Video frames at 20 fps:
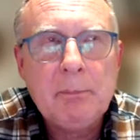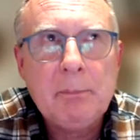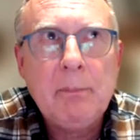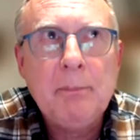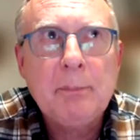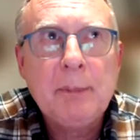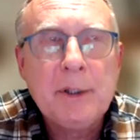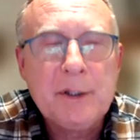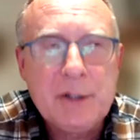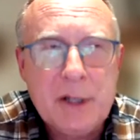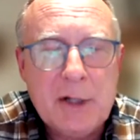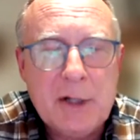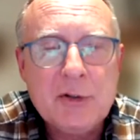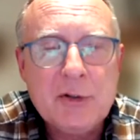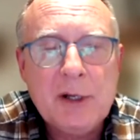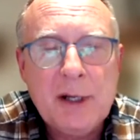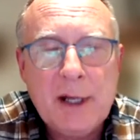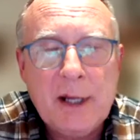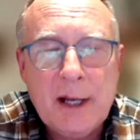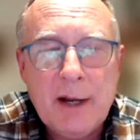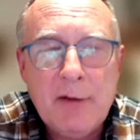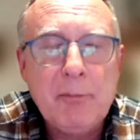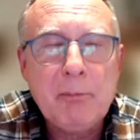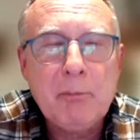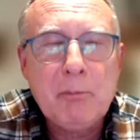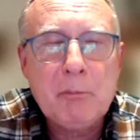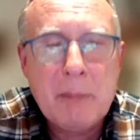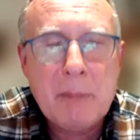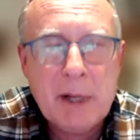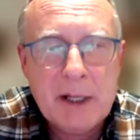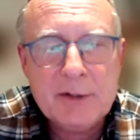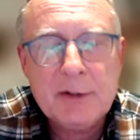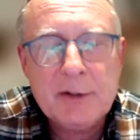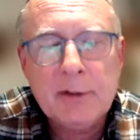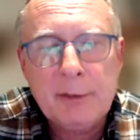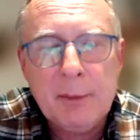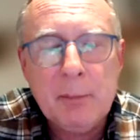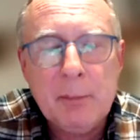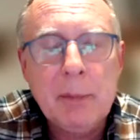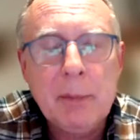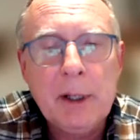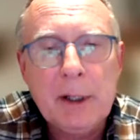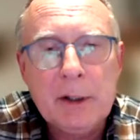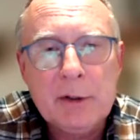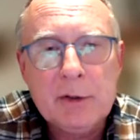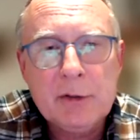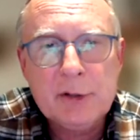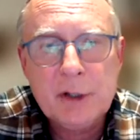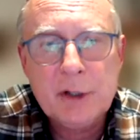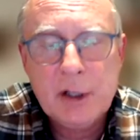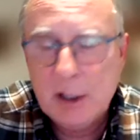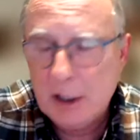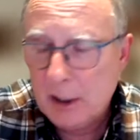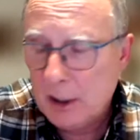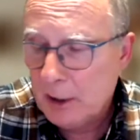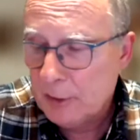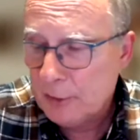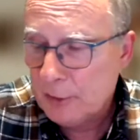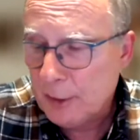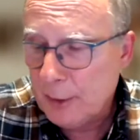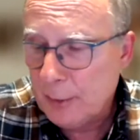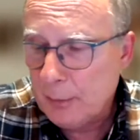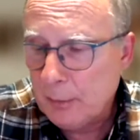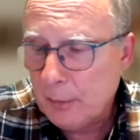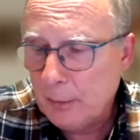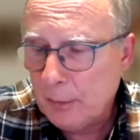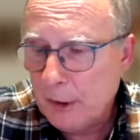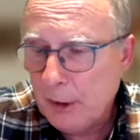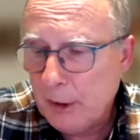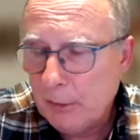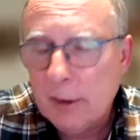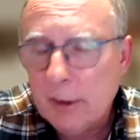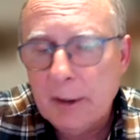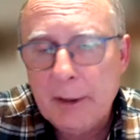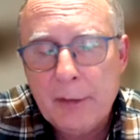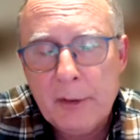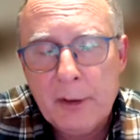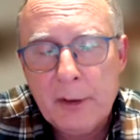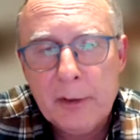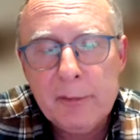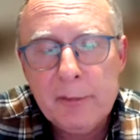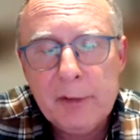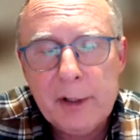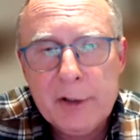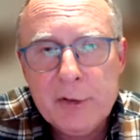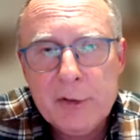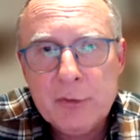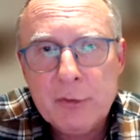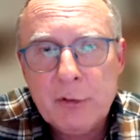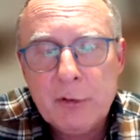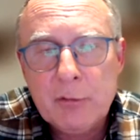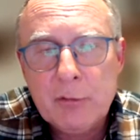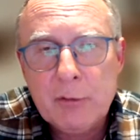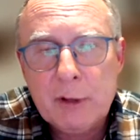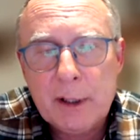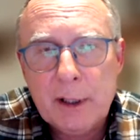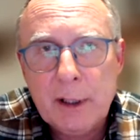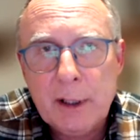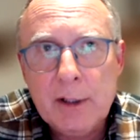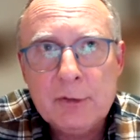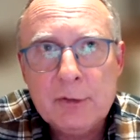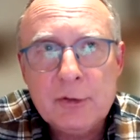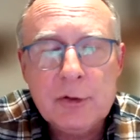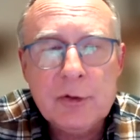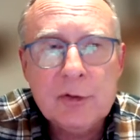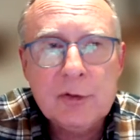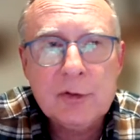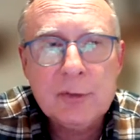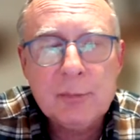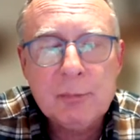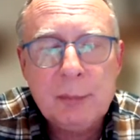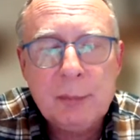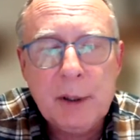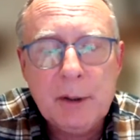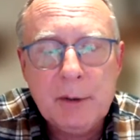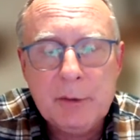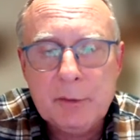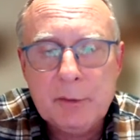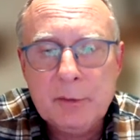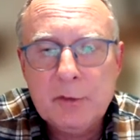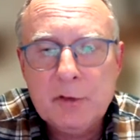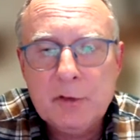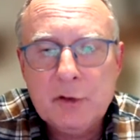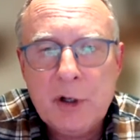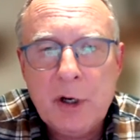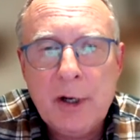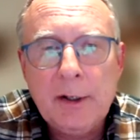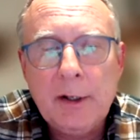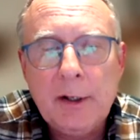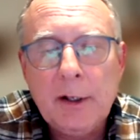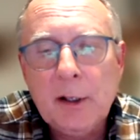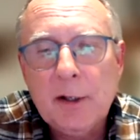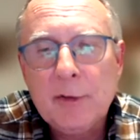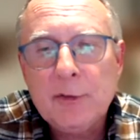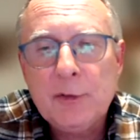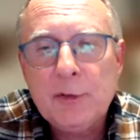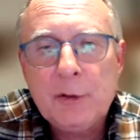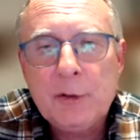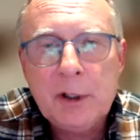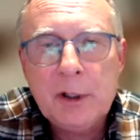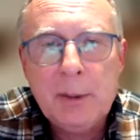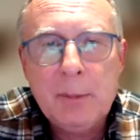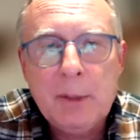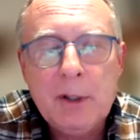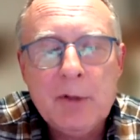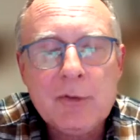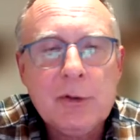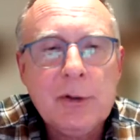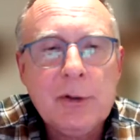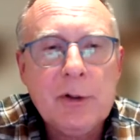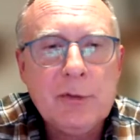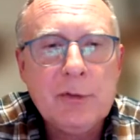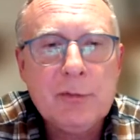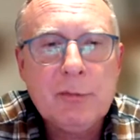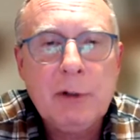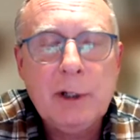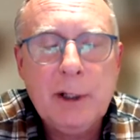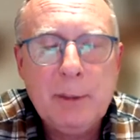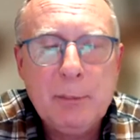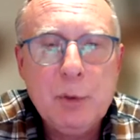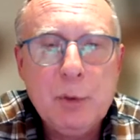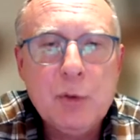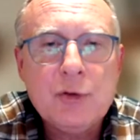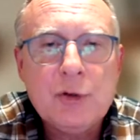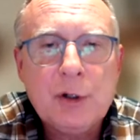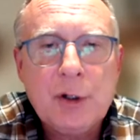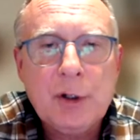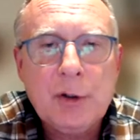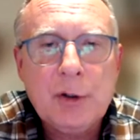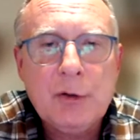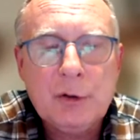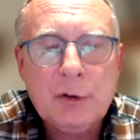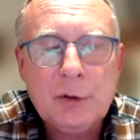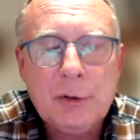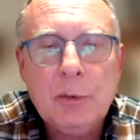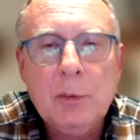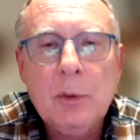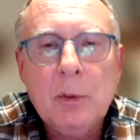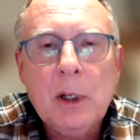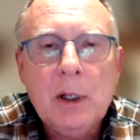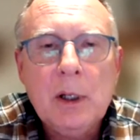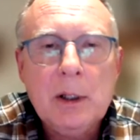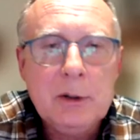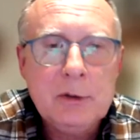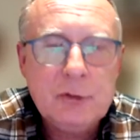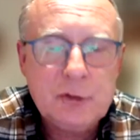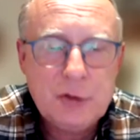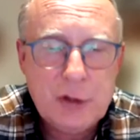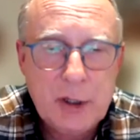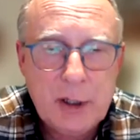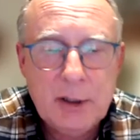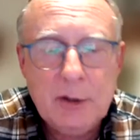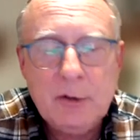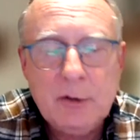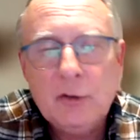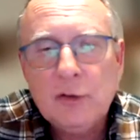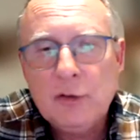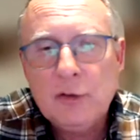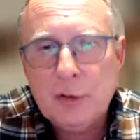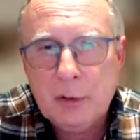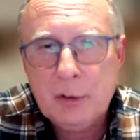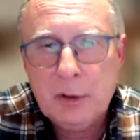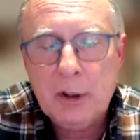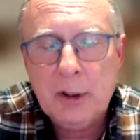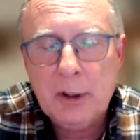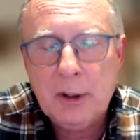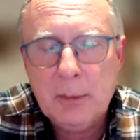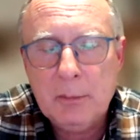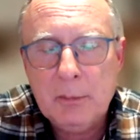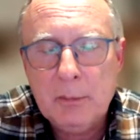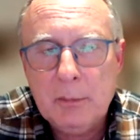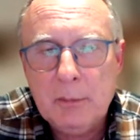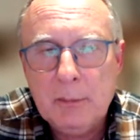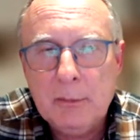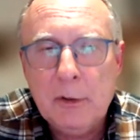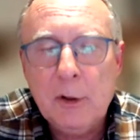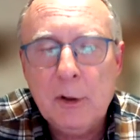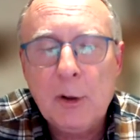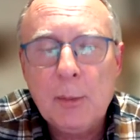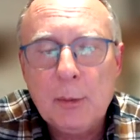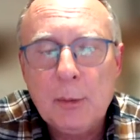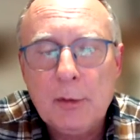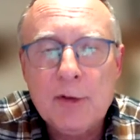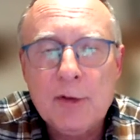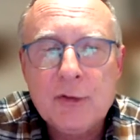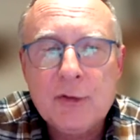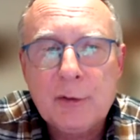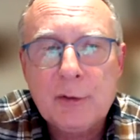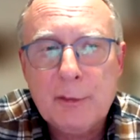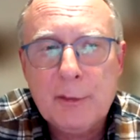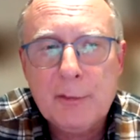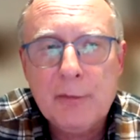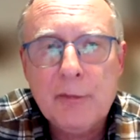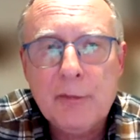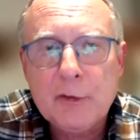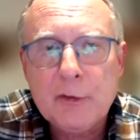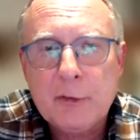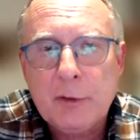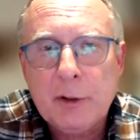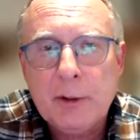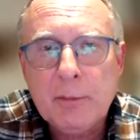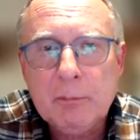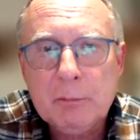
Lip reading: Potentially have massive impacts. So currently there are very strong regulations, but China, as you can imagine, is really pushing to change the operation of the fishery.